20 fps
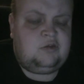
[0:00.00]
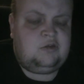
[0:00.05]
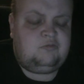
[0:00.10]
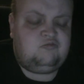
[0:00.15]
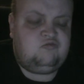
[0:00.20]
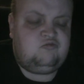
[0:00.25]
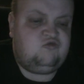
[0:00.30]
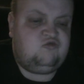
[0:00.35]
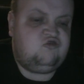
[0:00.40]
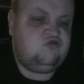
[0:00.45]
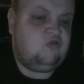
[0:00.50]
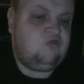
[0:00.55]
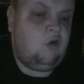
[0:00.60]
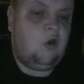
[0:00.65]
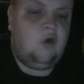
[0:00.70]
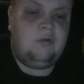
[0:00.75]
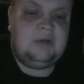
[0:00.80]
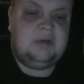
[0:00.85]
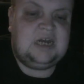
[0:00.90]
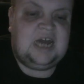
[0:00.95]
draw
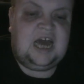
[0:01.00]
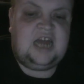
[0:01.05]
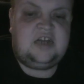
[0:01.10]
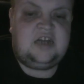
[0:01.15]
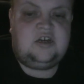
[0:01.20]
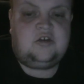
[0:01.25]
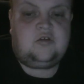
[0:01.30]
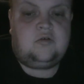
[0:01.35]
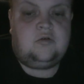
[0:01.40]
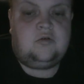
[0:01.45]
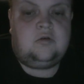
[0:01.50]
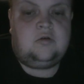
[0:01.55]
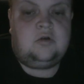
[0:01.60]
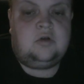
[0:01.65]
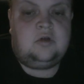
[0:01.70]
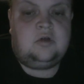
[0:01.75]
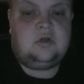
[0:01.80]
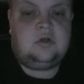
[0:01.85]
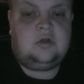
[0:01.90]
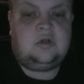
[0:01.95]
a line and go,
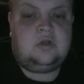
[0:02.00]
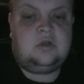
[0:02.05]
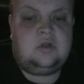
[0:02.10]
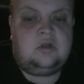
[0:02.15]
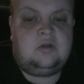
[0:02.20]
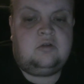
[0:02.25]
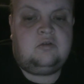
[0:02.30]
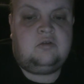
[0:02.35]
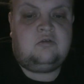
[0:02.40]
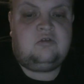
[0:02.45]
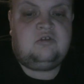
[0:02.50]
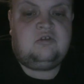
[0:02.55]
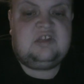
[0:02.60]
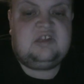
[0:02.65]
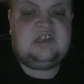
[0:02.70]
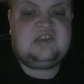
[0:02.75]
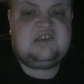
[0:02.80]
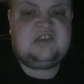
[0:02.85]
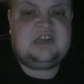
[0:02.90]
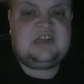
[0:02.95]

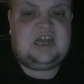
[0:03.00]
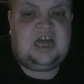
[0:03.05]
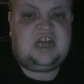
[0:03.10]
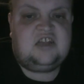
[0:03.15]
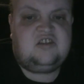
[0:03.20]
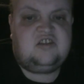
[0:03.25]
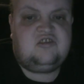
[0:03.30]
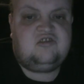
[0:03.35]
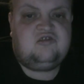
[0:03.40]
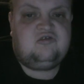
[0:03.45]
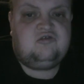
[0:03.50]
this line